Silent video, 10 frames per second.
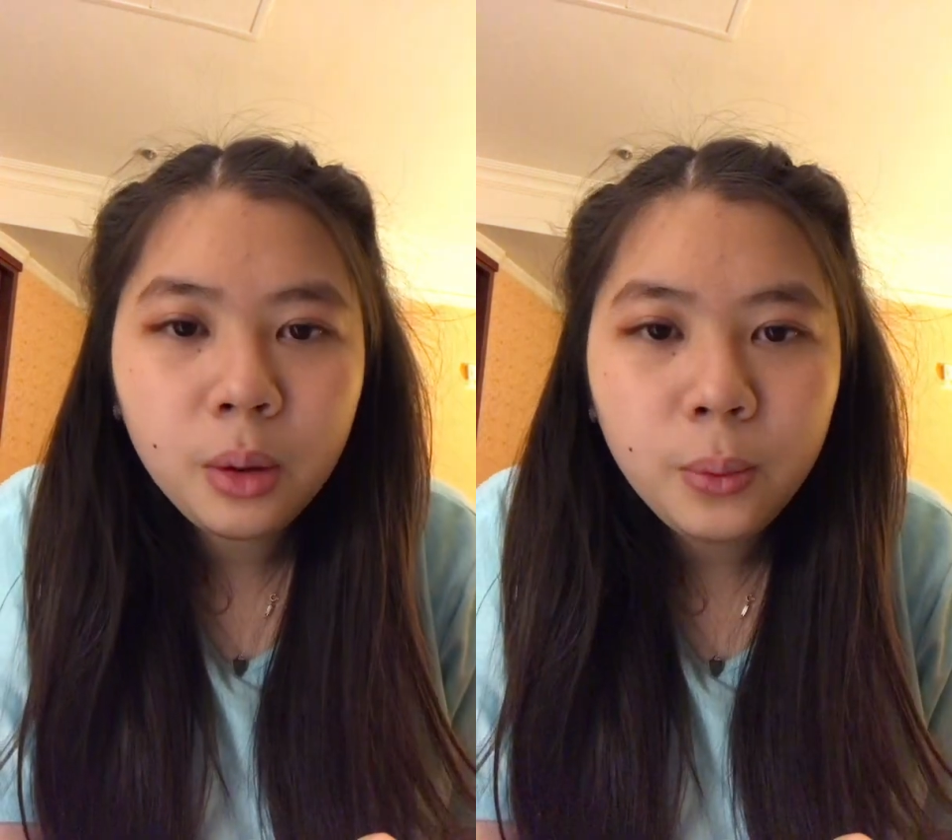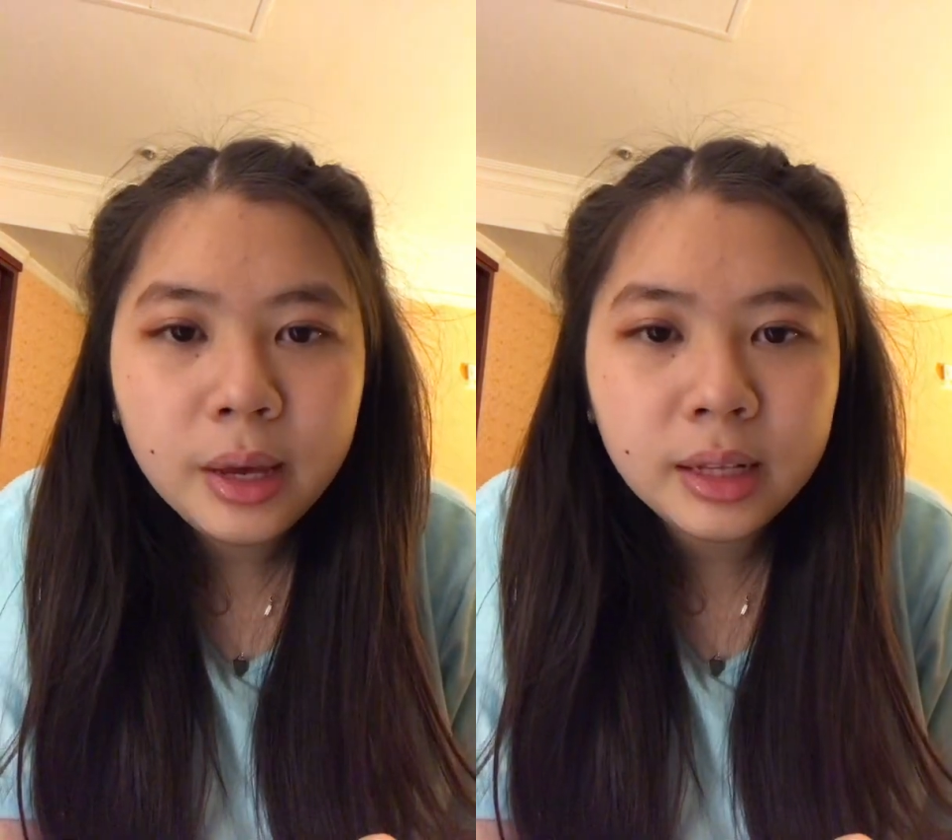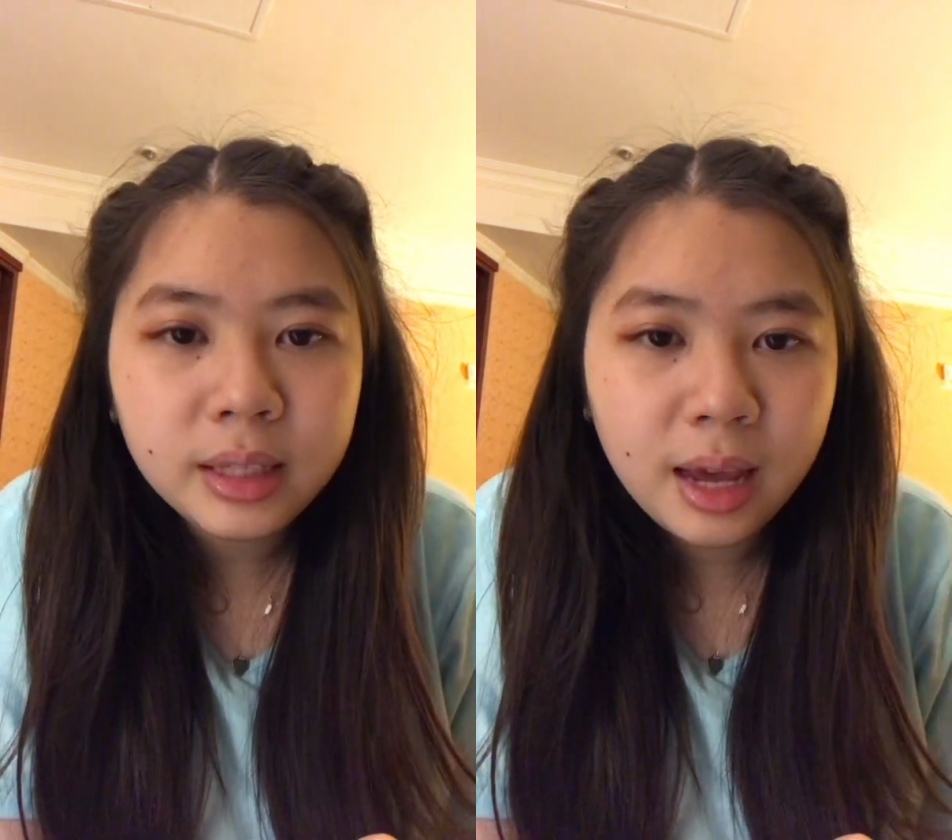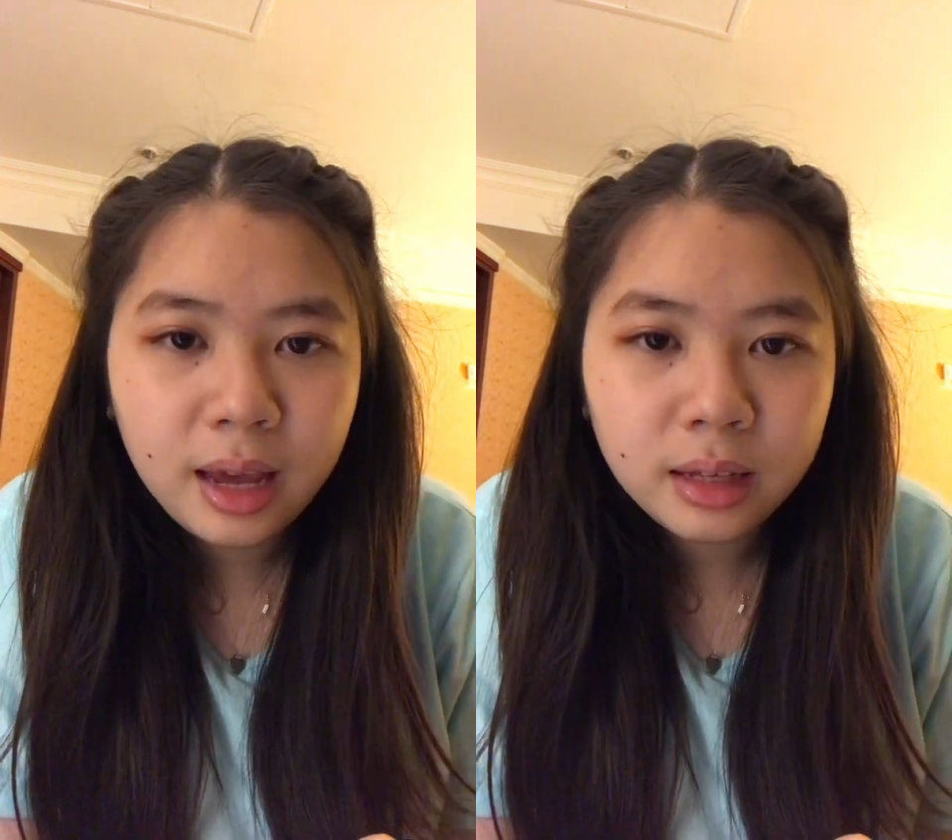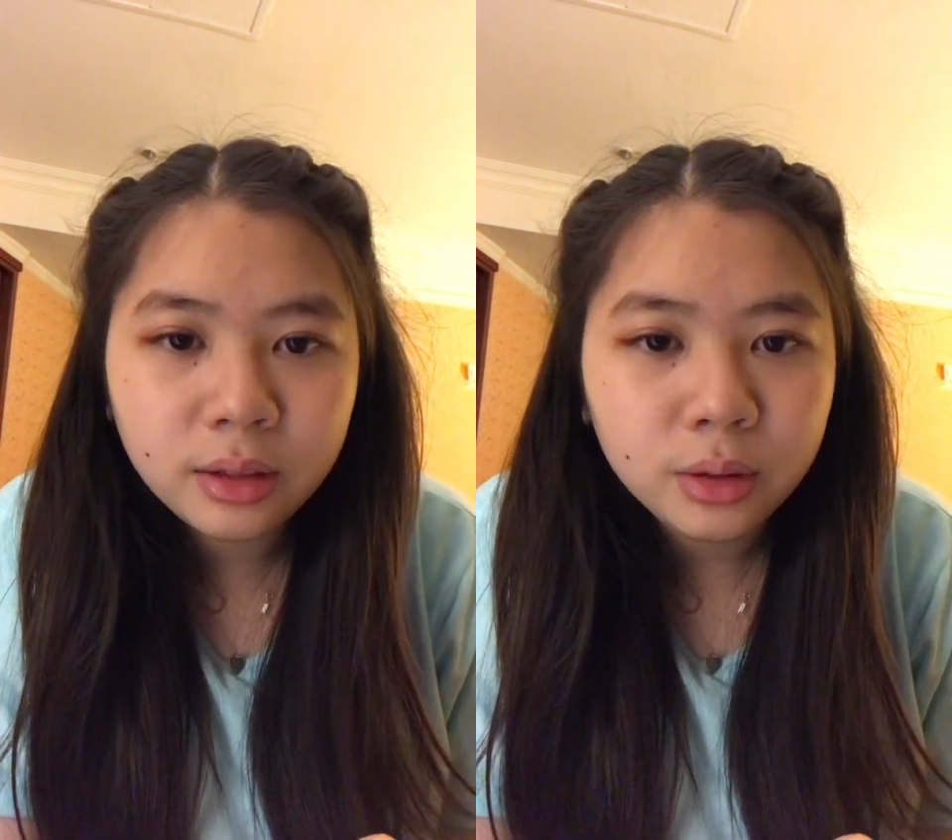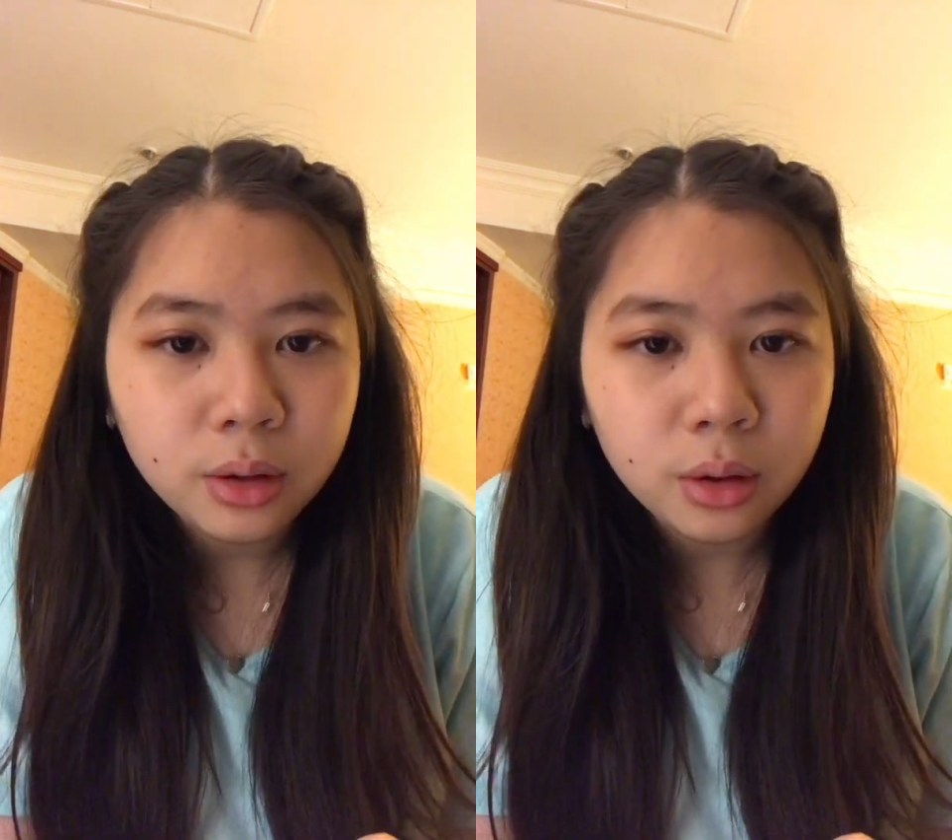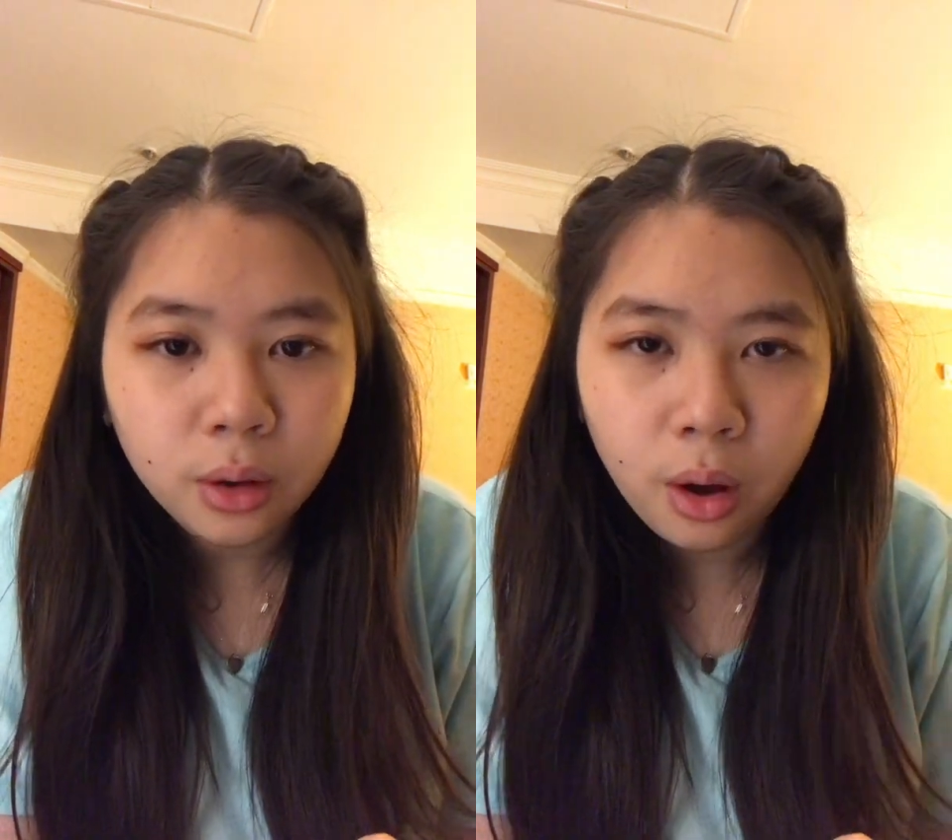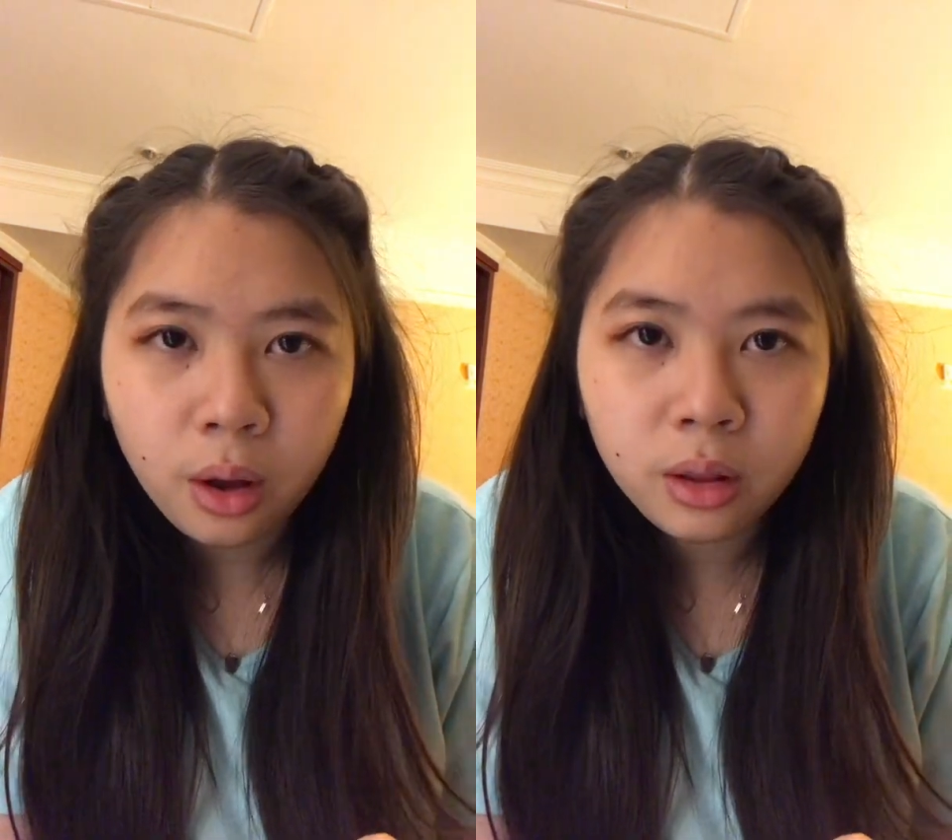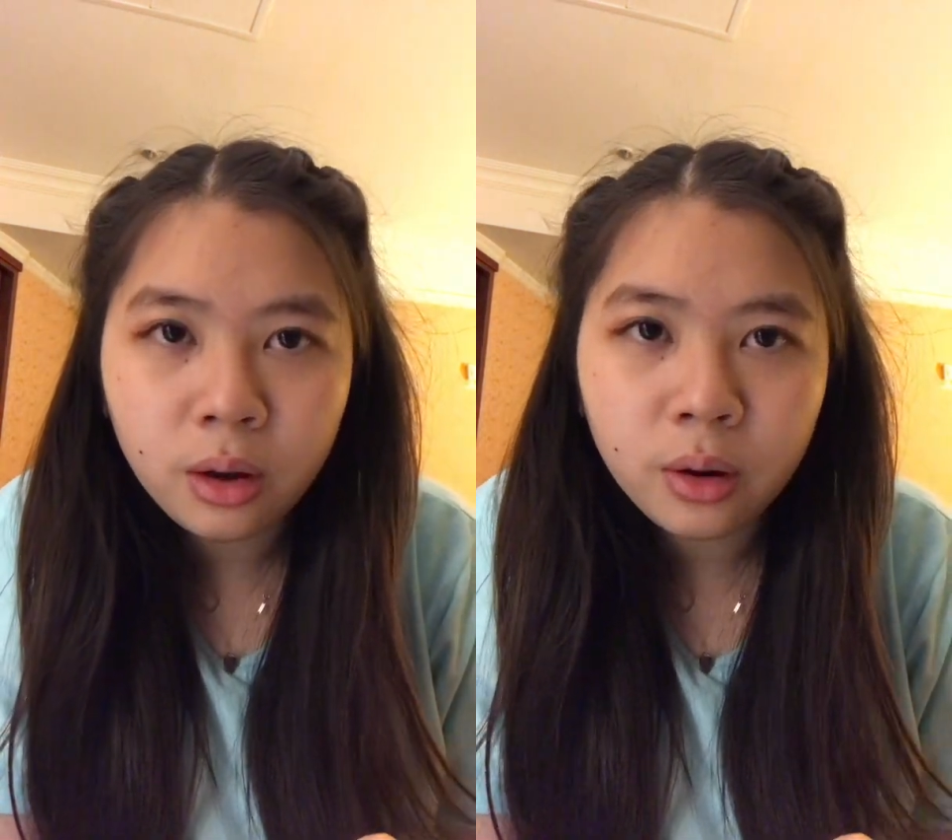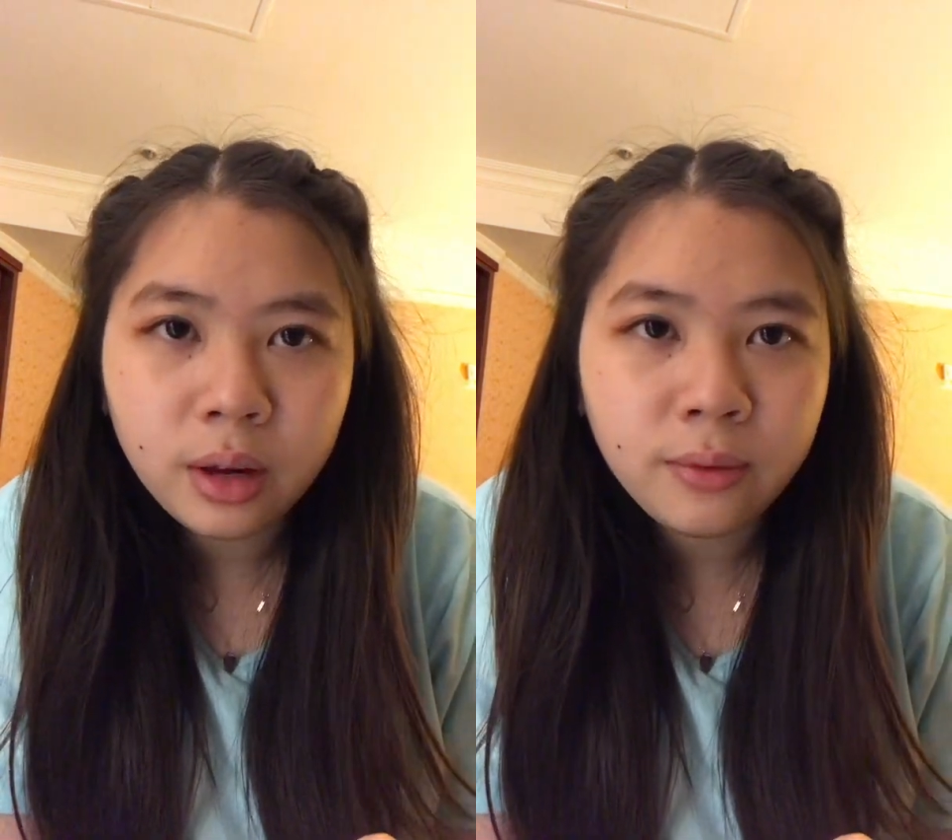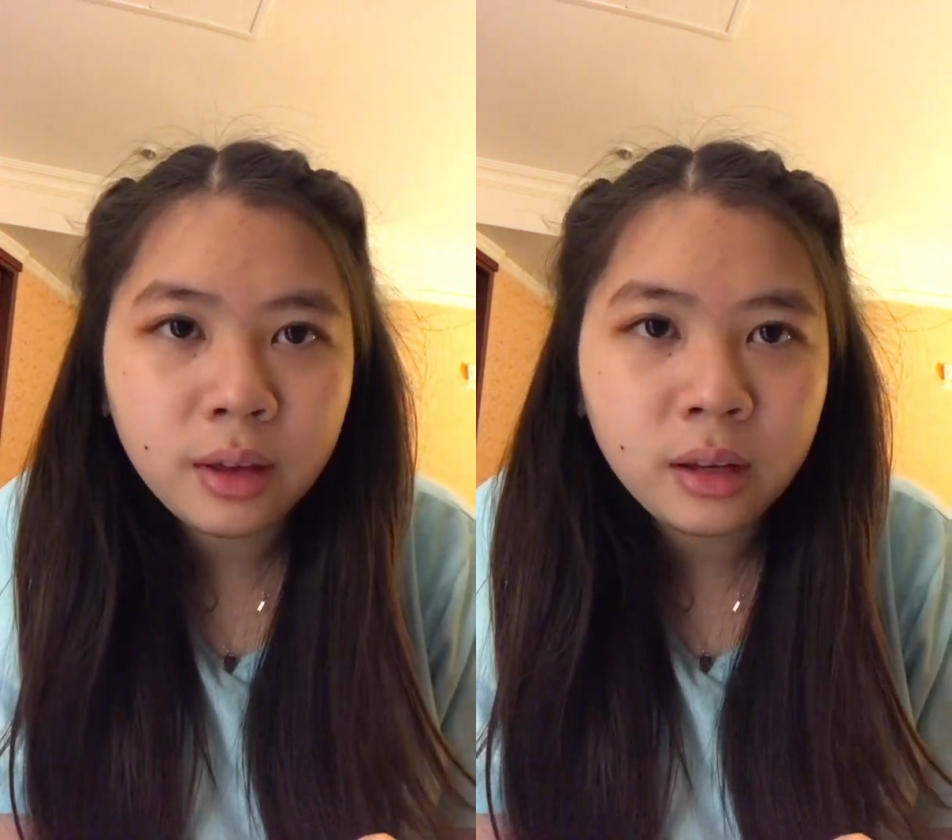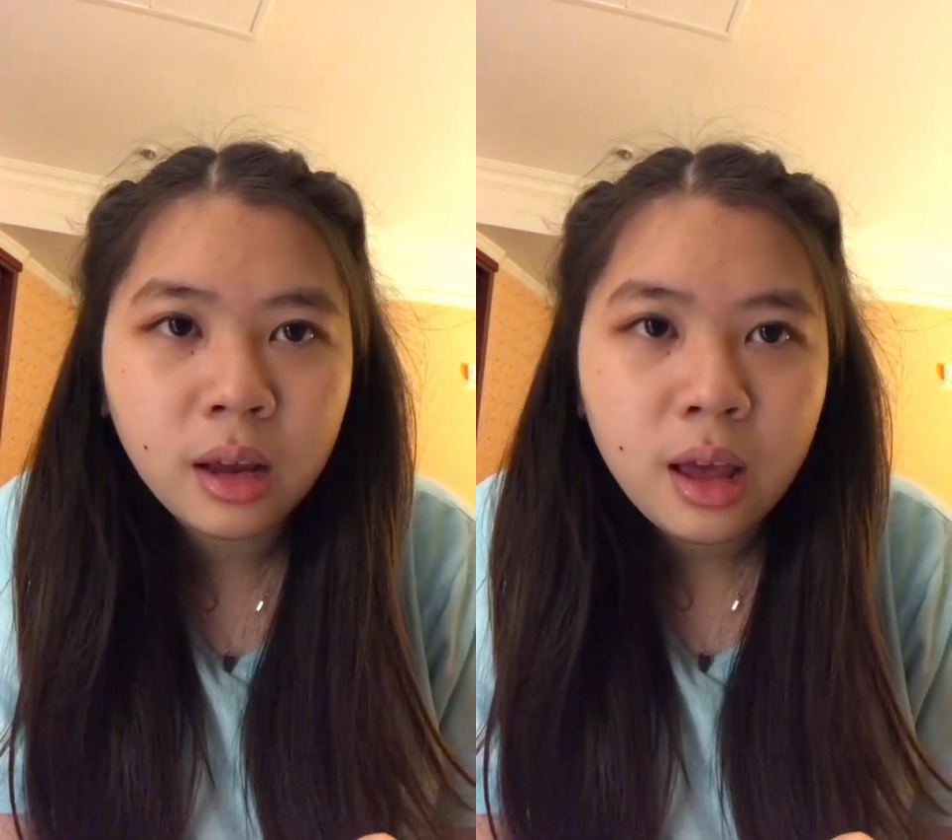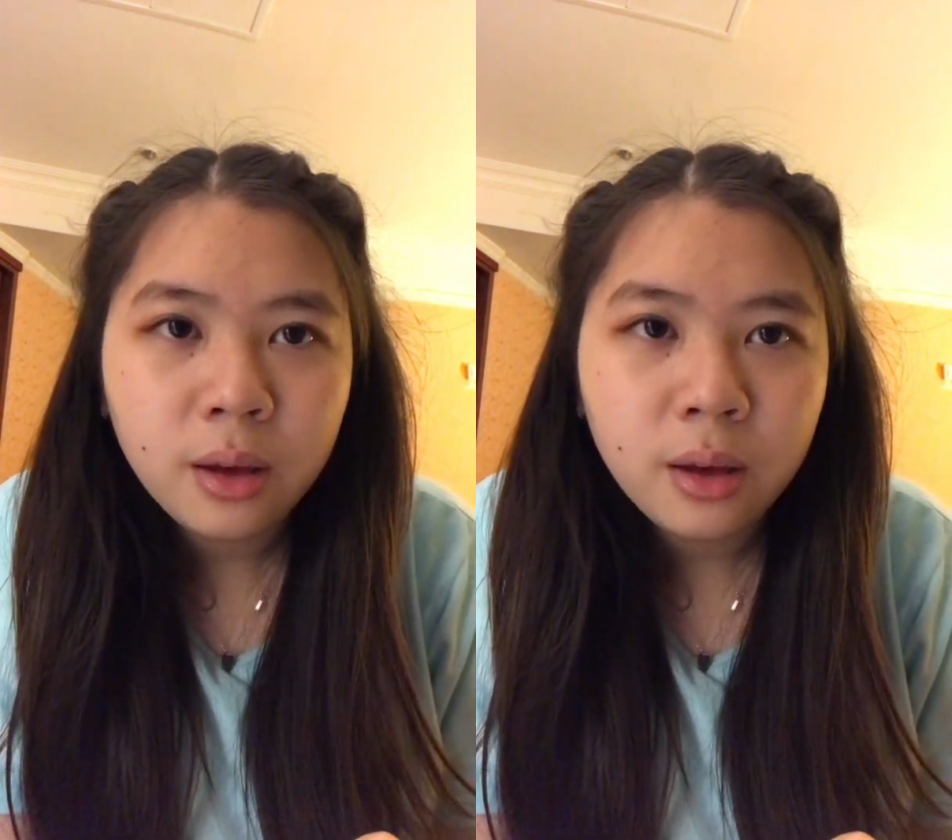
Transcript: We can text, call, or even